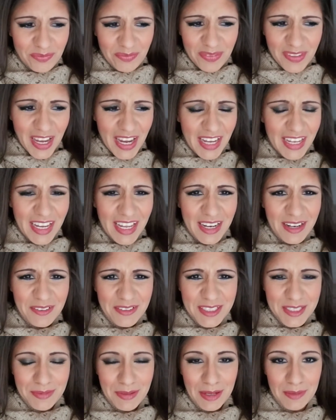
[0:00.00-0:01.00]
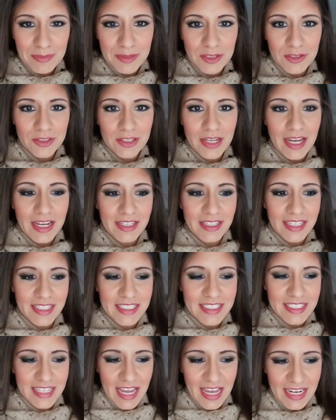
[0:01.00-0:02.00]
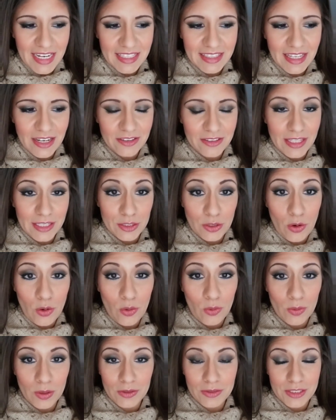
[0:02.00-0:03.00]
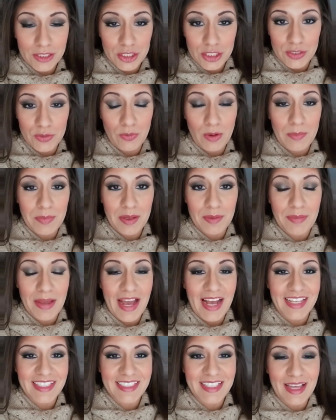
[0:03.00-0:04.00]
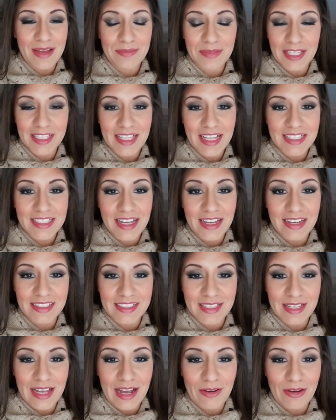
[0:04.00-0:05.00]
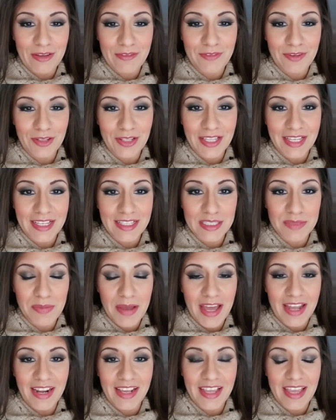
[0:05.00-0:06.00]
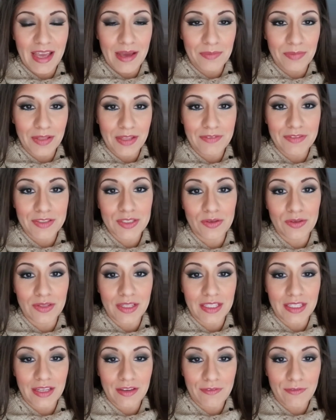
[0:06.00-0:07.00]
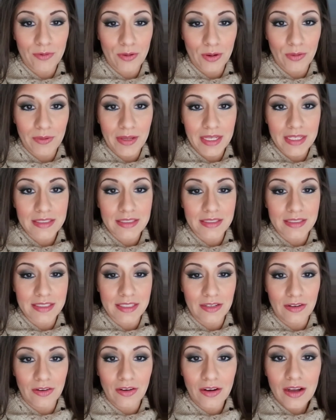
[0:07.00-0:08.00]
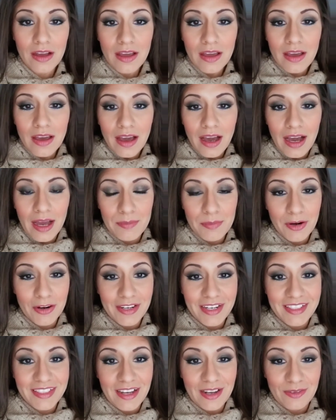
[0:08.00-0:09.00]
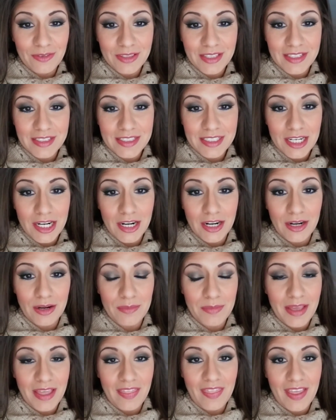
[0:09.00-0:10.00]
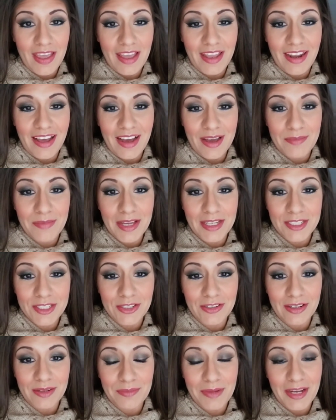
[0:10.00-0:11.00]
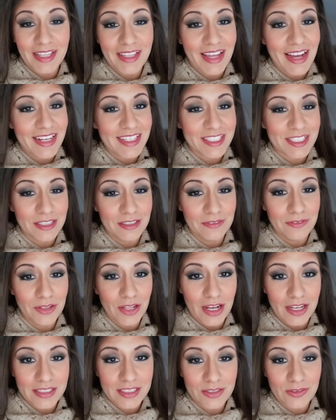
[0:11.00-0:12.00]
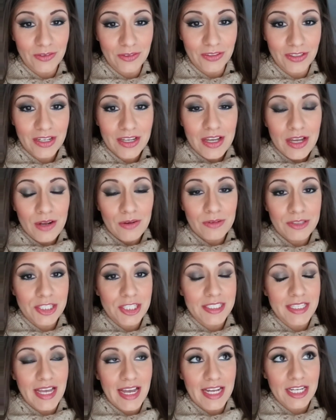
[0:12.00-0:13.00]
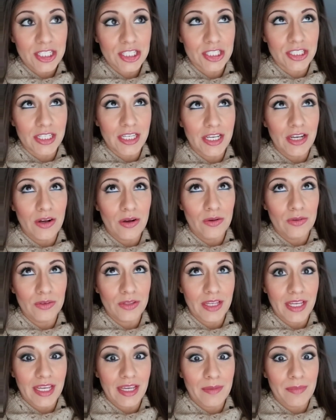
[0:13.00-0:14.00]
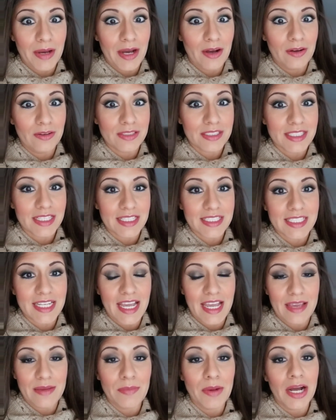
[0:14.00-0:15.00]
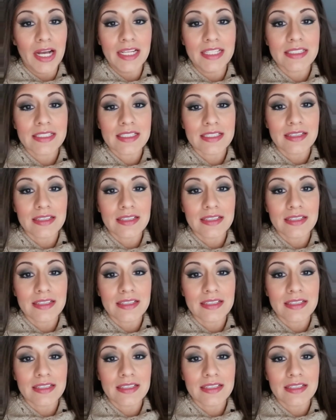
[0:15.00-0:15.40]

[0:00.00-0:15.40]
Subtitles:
I can't even explain it, but they're kind of like standing there and like the whole world is just whipping past them. Like that's honestly how I feel like it's been. I can't believe it's only like 4 weeks until I'm already done with this term. And then I'm entering my last year of law school, which is actually only about 6 to 8 months.